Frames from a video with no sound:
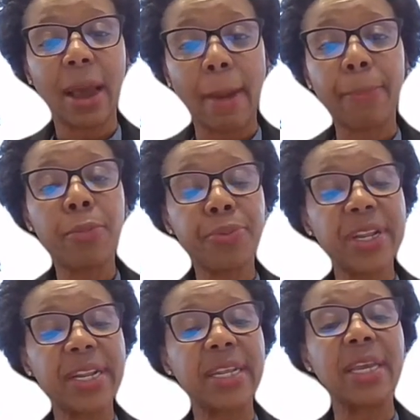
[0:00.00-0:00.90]

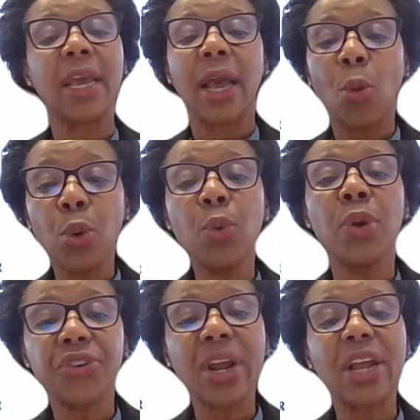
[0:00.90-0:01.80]
appropriately, we
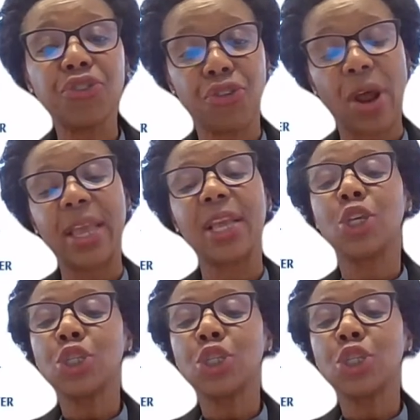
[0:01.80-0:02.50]
will run dry.